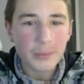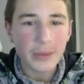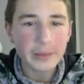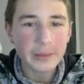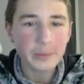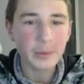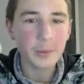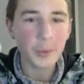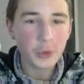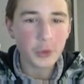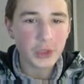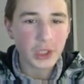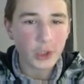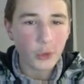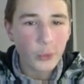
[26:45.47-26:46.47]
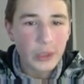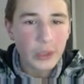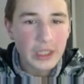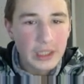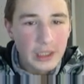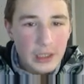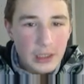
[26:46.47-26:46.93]
Black promote a
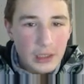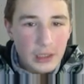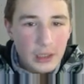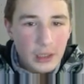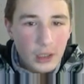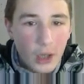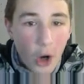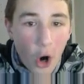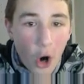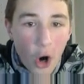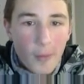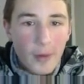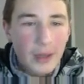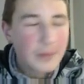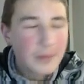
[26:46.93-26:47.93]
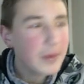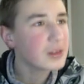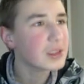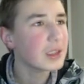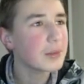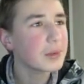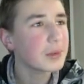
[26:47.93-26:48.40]
queen? Wait, mouse
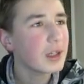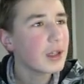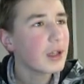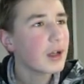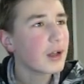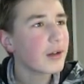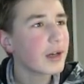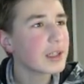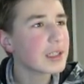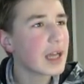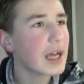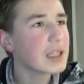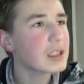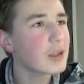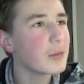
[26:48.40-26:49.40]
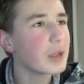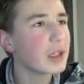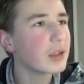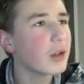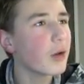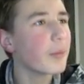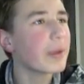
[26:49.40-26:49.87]
sleep. Alright, Atomic.
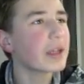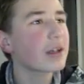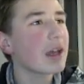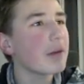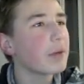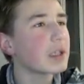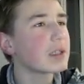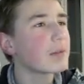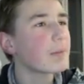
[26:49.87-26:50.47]
No, but okay, wait.